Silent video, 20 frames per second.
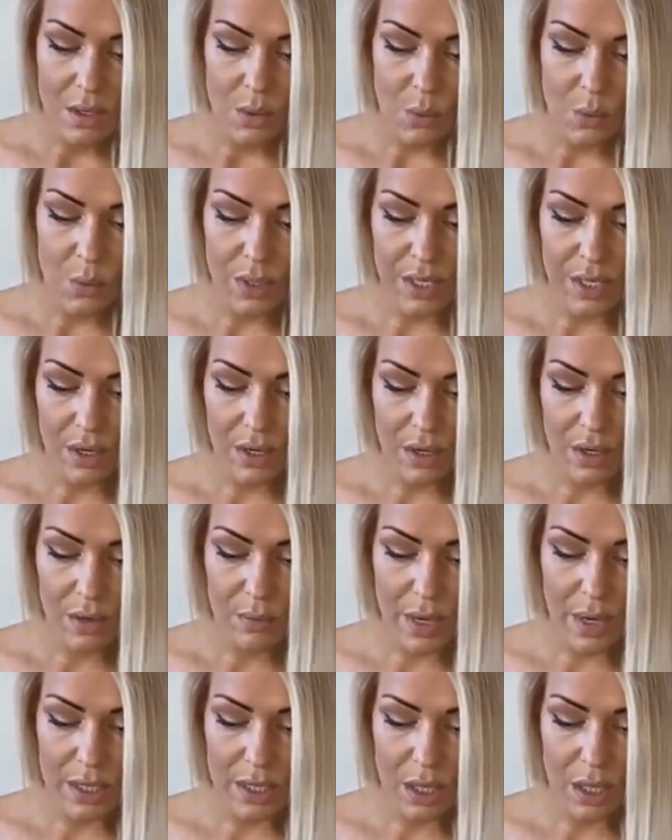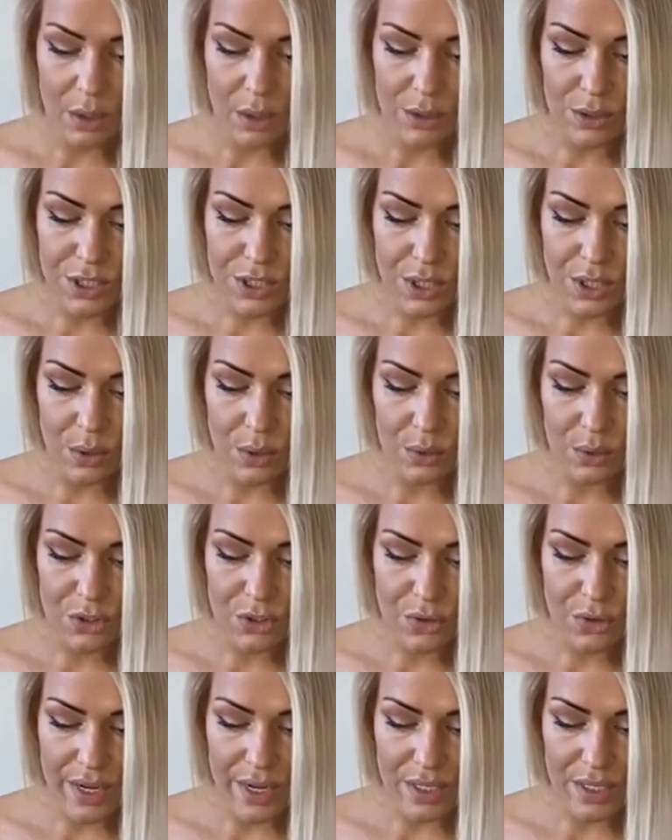We, while also
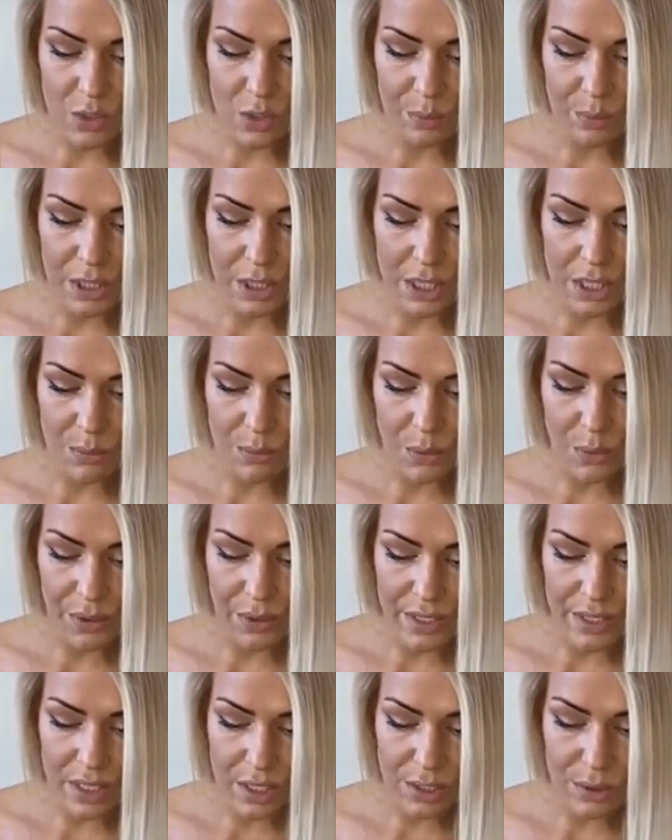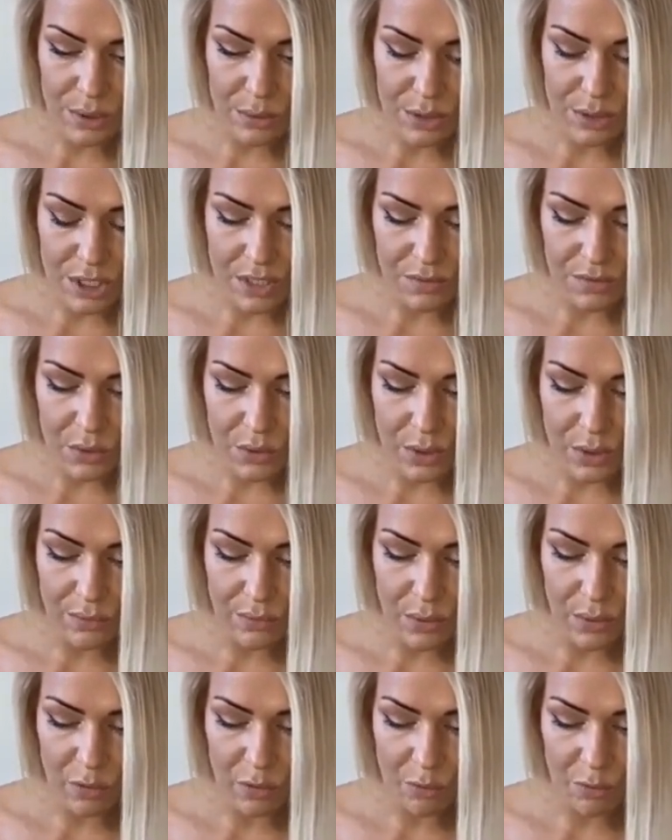trying to be more inclusive to
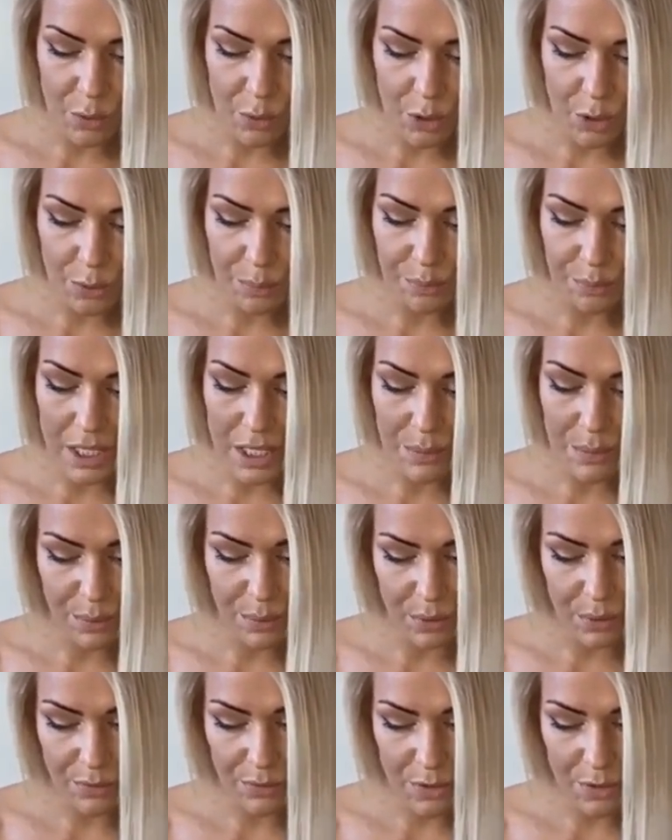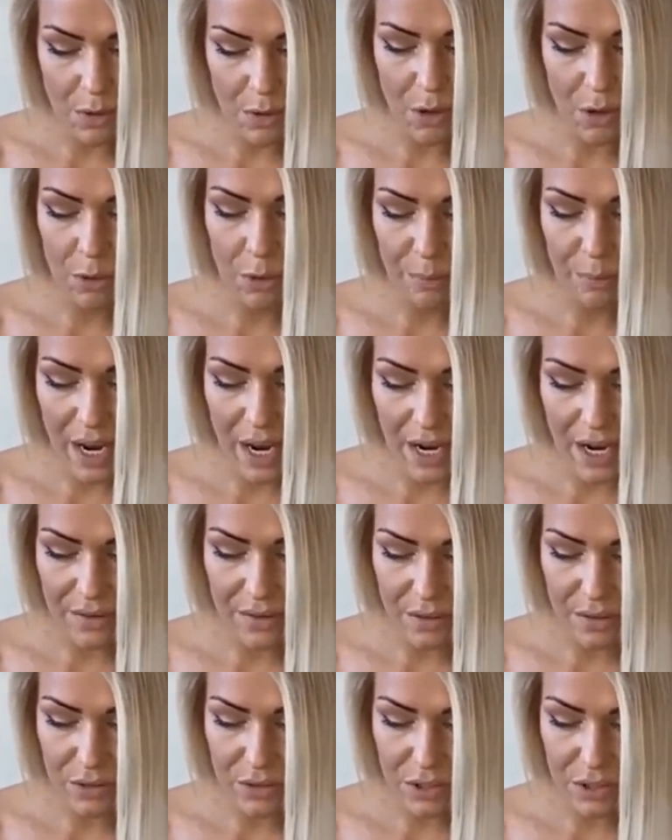involve more people from all
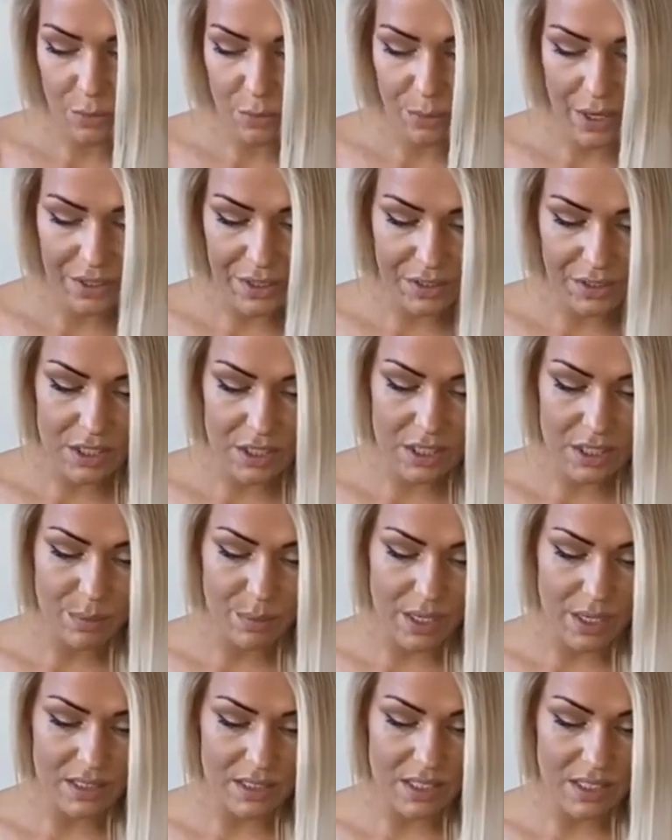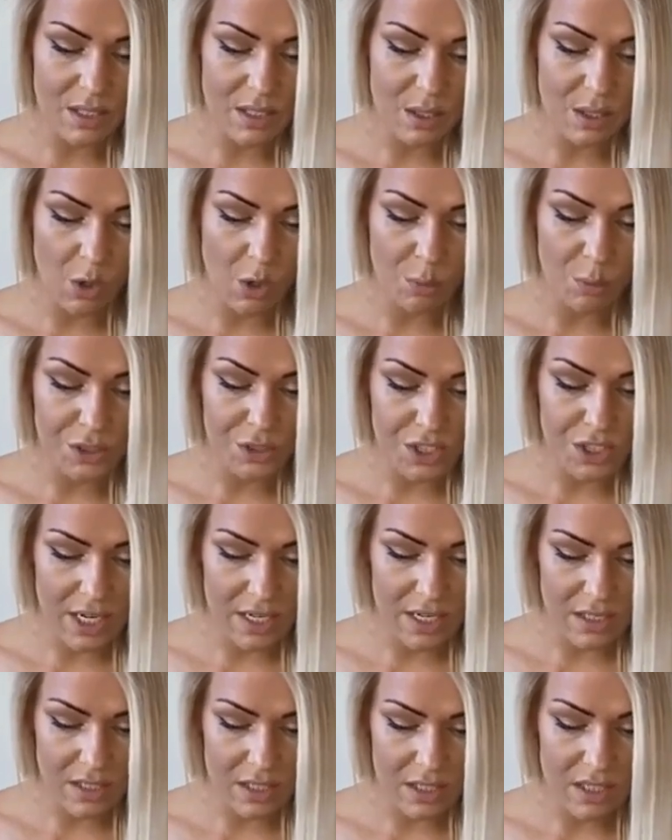backgrounds to participate in global
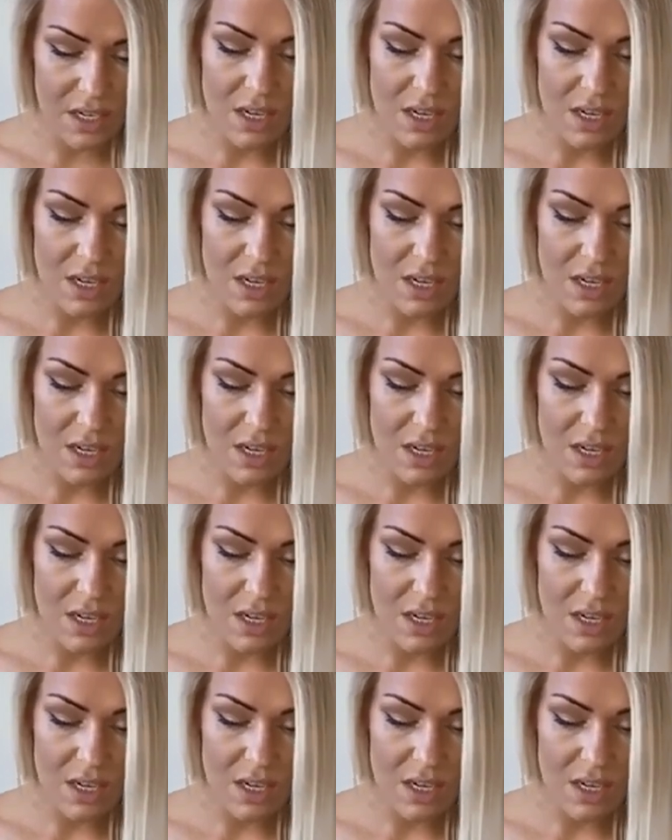change,